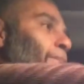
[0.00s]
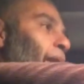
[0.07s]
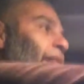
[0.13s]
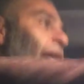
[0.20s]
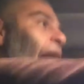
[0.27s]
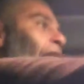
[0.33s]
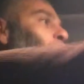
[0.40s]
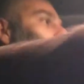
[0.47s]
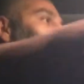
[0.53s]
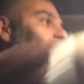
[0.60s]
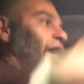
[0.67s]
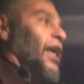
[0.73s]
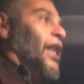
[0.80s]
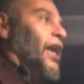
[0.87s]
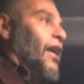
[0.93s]
but I don't
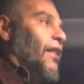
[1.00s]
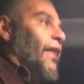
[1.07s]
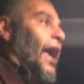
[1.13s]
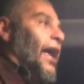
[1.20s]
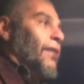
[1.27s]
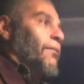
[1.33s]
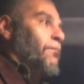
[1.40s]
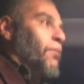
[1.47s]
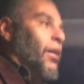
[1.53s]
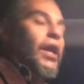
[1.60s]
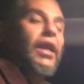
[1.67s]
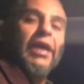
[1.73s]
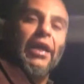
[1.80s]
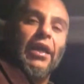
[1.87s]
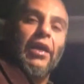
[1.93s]
get any of that
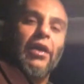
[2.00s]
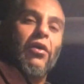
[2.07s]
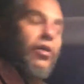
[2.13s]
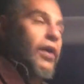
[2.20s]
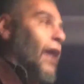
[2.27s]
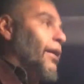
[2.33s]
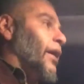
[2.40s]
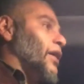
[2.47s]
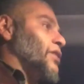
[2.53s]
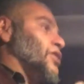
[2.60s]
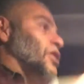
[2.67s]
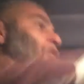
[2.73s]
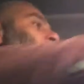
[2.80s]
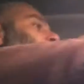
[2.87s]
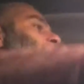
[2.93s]
money okay?
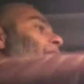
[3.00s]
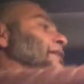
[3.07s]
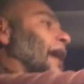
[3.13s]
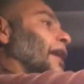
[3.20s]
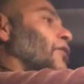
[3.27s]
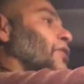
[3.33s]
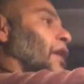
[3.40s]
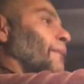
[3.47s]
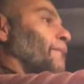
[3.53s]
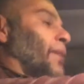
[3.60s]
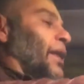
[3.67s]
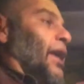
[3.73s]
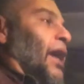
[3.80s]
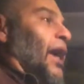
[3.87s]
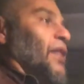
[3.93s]
Because it's at the title
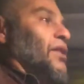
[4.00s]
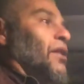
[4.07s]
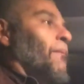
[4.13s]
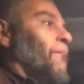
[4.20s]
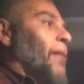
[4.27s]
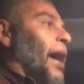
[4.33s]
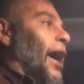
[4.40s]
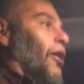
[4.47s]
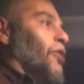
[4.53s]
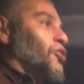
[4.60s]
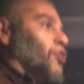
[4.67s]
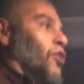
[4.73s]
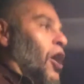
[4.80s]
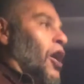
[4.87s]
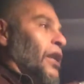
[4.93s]
company, and some
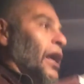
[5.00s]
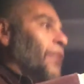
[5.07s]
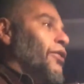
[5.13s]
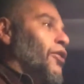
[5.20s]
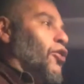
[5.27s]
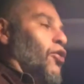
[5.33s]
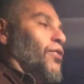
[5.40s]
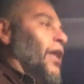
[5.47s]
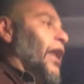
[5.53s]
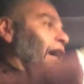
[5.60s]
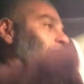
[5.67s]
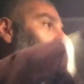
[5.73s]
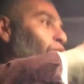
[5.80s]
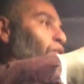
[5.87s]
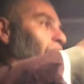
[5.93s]
buyers are unethical and they're
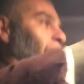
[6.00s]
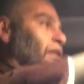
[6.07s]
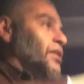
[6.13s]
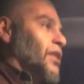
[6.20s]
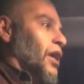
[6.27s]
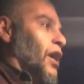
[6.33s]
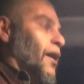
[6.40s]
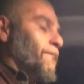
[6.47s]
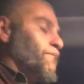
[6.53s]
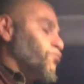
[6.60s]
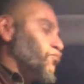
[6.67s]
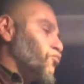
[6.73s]
not going to release the